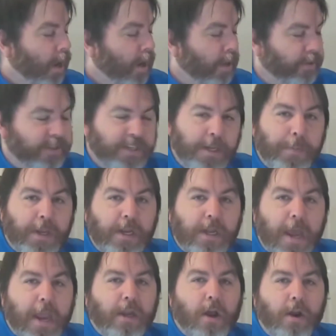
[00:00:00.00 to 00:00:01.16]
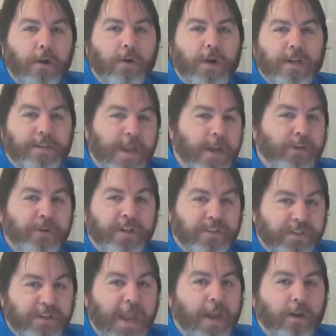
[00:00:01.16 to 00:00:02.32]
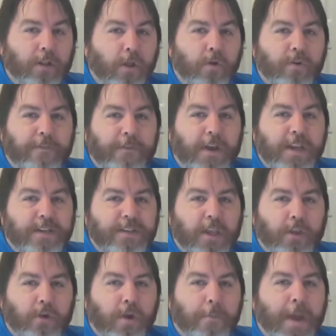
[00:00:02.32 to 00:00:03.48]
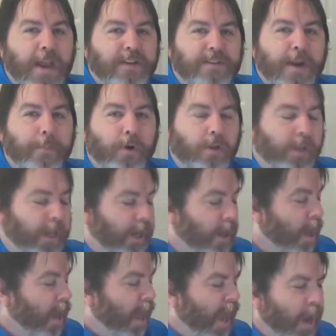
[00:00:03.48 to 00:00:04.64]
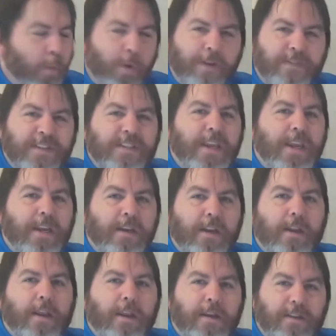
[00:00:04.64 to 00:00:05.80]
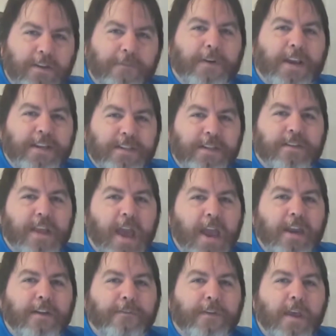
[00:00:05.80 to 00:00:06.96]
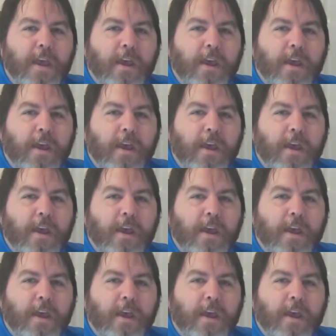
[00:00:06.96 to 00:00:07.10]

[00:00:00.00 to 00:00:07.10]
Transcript: Now the CP900 is actually a standalone device that you can buy separately, and we've seen devices kind of